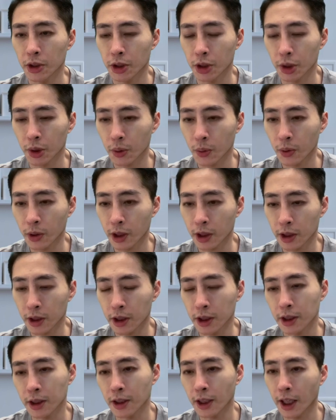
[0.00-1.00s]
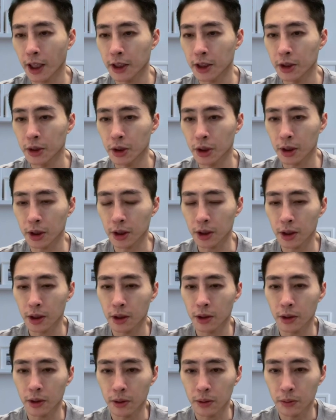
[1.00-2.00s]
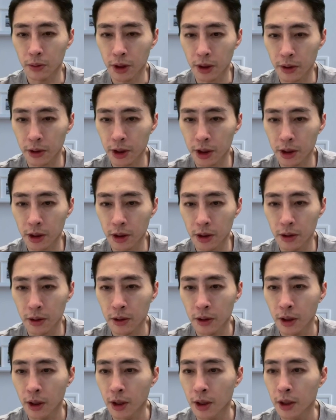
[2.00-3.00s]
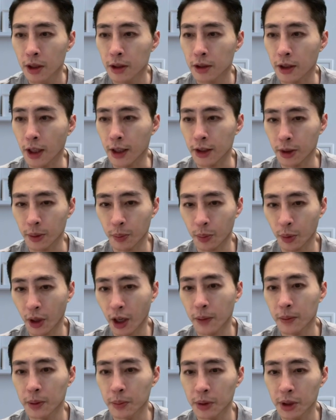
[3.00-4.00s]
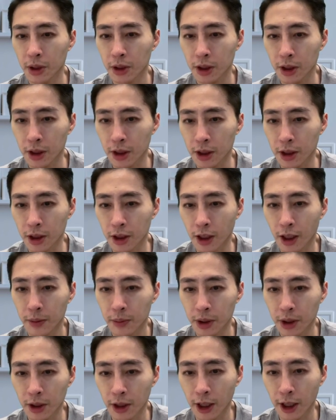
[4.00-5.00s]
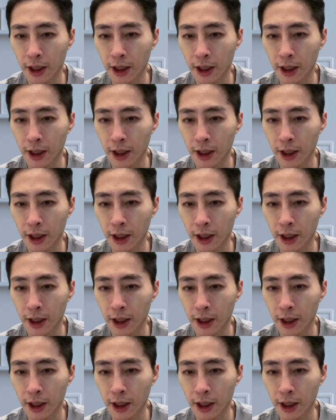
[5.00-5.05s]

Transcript: smaller square is 9 inches, so we already know that the probability is